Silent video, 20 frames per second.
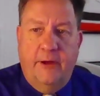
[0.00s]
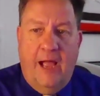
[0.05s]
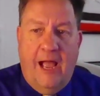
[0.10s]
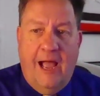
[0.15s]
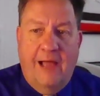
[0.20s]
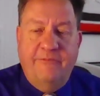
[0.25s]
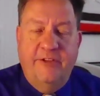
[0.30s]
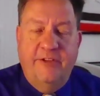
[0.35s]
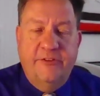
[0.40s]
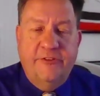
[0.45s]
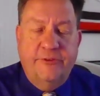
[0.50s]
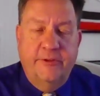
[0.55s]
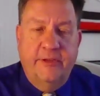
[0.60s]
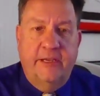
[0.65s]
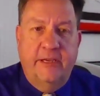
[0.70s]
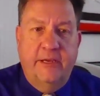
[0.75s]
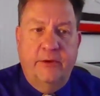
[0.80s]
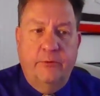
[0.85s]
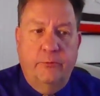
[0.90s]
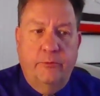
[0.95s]

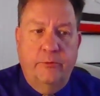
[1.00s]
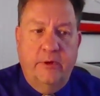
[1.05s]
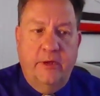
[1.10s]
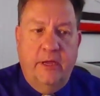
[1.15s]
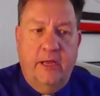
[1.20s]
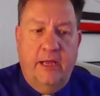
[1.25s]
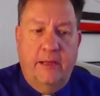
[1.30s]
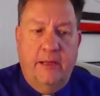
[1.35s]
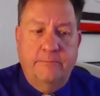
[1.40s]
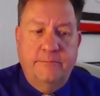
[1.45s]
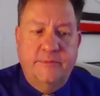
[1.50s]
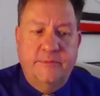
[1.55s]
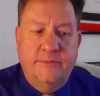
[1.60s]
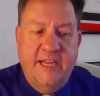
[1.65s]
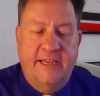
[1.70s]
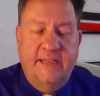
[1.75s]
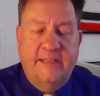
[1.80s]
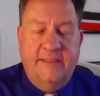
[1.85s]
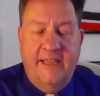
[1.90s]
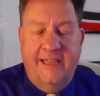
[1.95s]
obviously
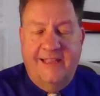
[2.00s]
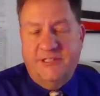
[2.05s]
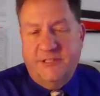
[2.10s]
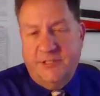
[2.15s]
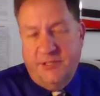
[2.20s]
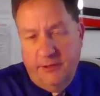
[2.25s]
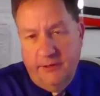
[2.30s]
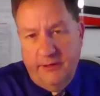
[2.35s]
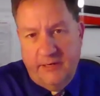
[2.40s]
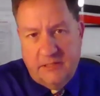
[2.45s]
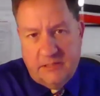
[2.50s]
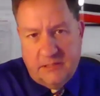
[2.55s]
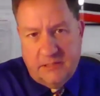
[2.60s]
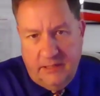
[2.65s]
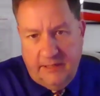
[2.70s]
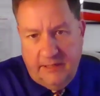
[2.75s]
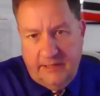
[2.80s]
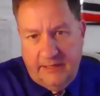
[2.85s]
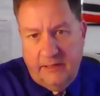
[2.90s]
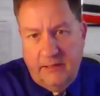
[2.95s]
take that
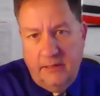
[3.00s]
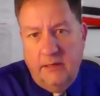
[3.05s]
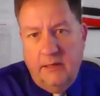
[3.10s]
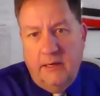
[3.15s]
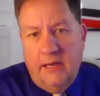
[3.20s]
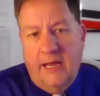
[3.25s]
seriously.